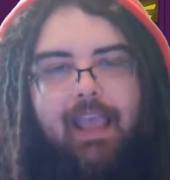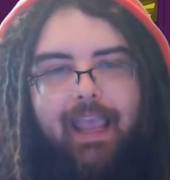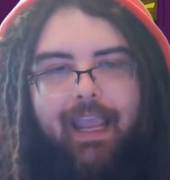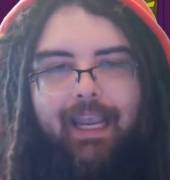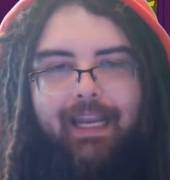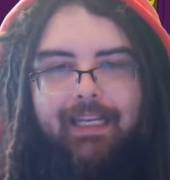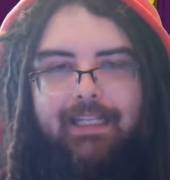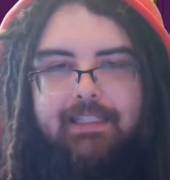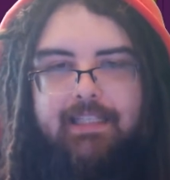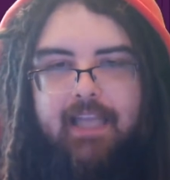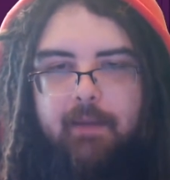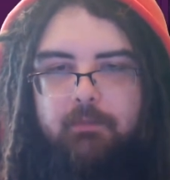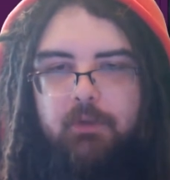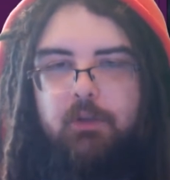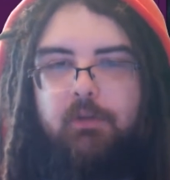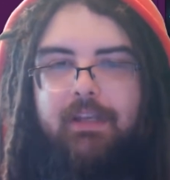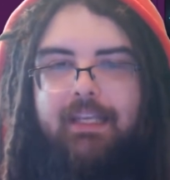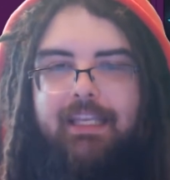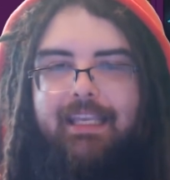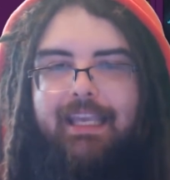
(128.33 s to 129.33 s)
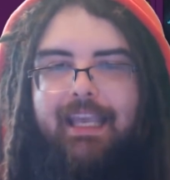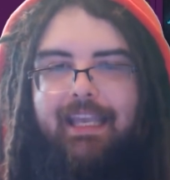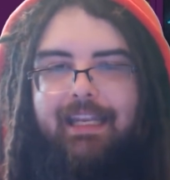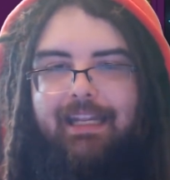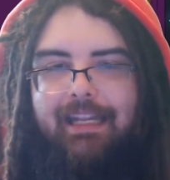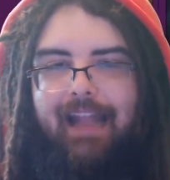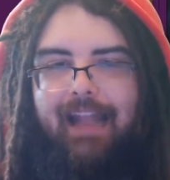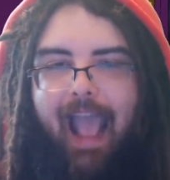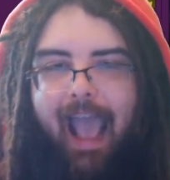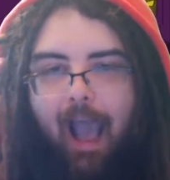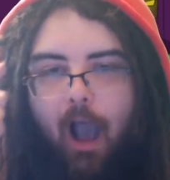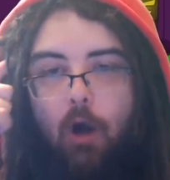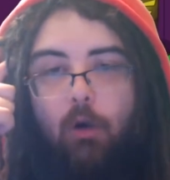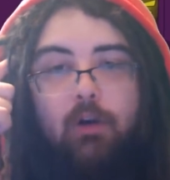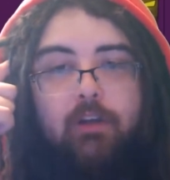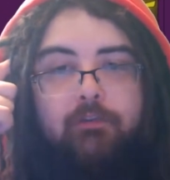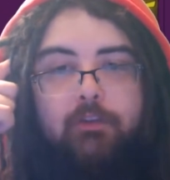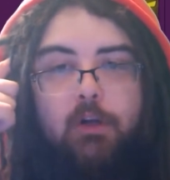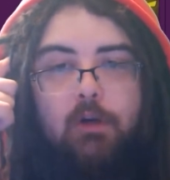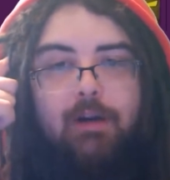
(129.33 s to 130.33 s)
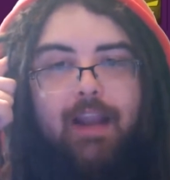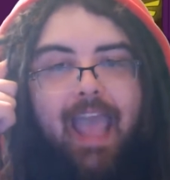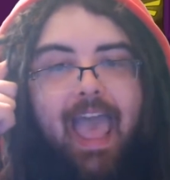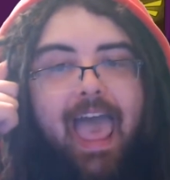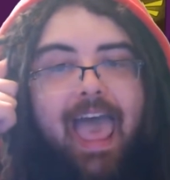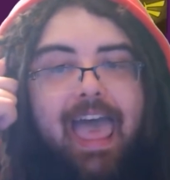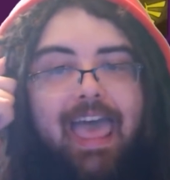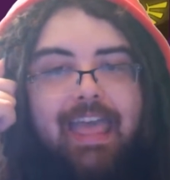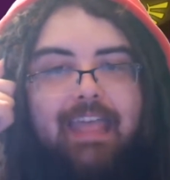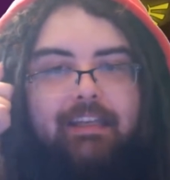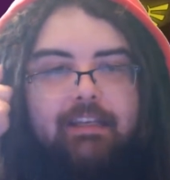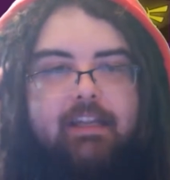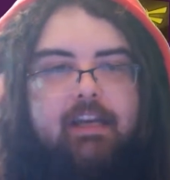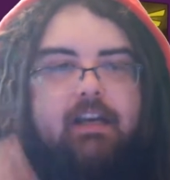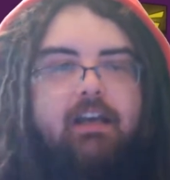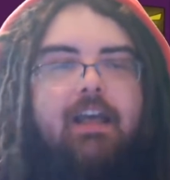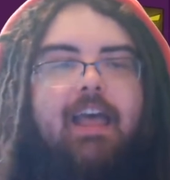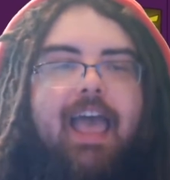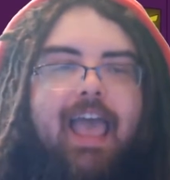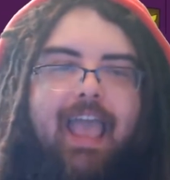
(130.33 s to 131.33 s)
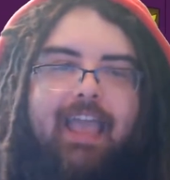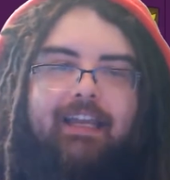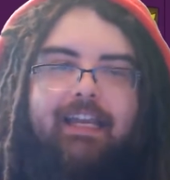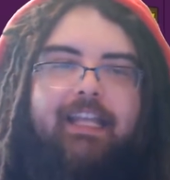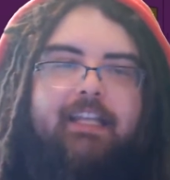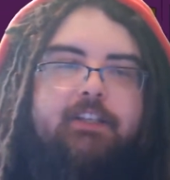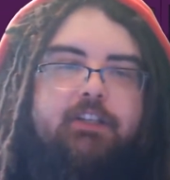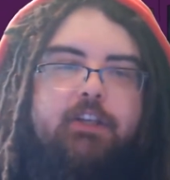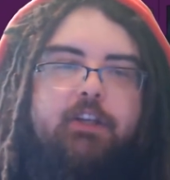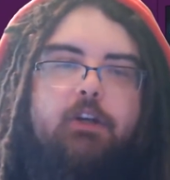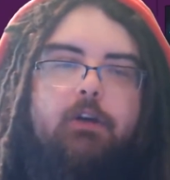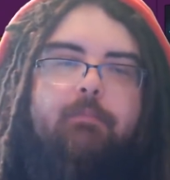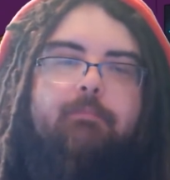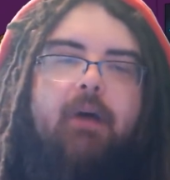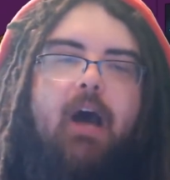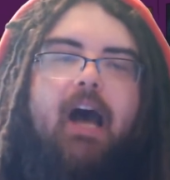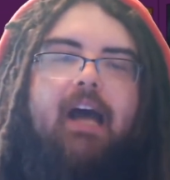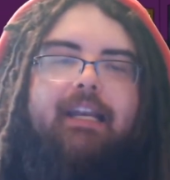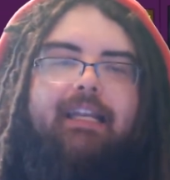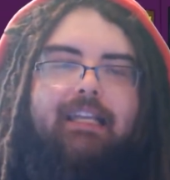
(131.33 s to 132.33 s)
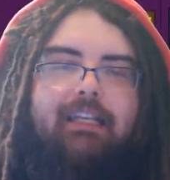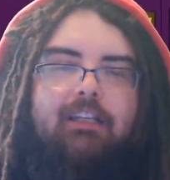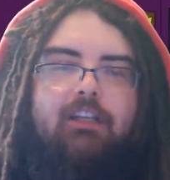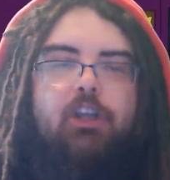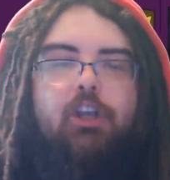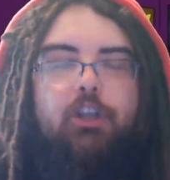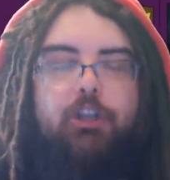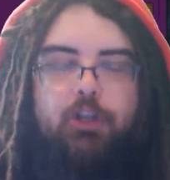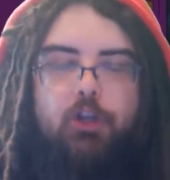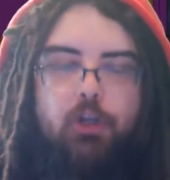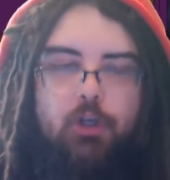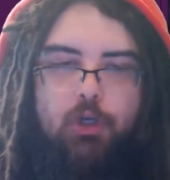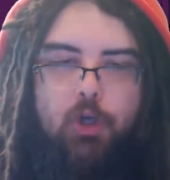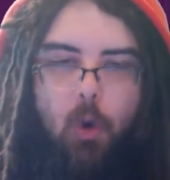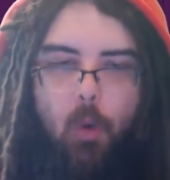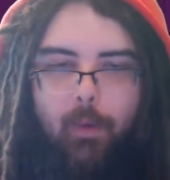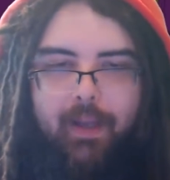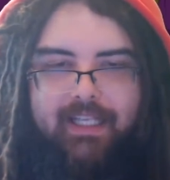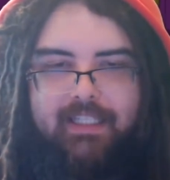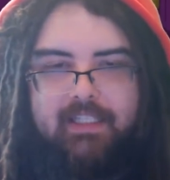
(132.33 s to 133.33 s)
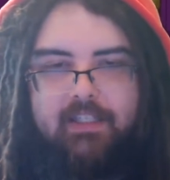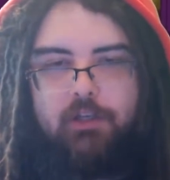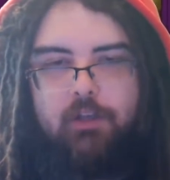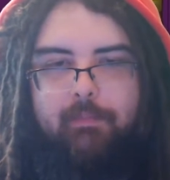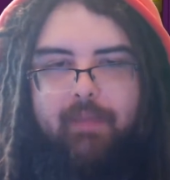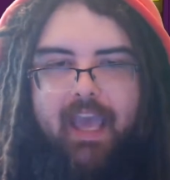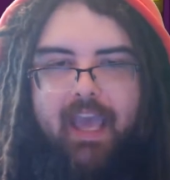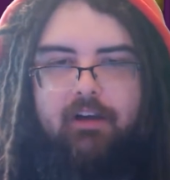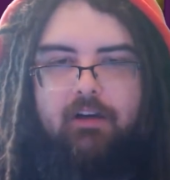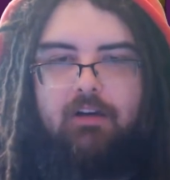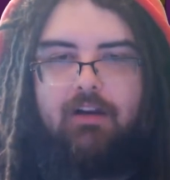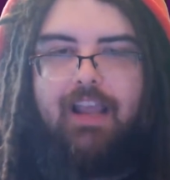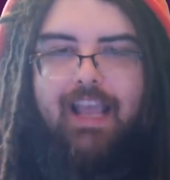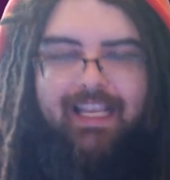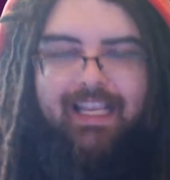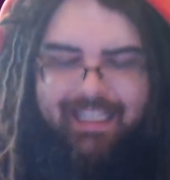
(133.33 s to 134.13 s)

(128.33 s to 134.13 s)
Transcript: Anytime you can get it out of your head and into your body, you're going to do better.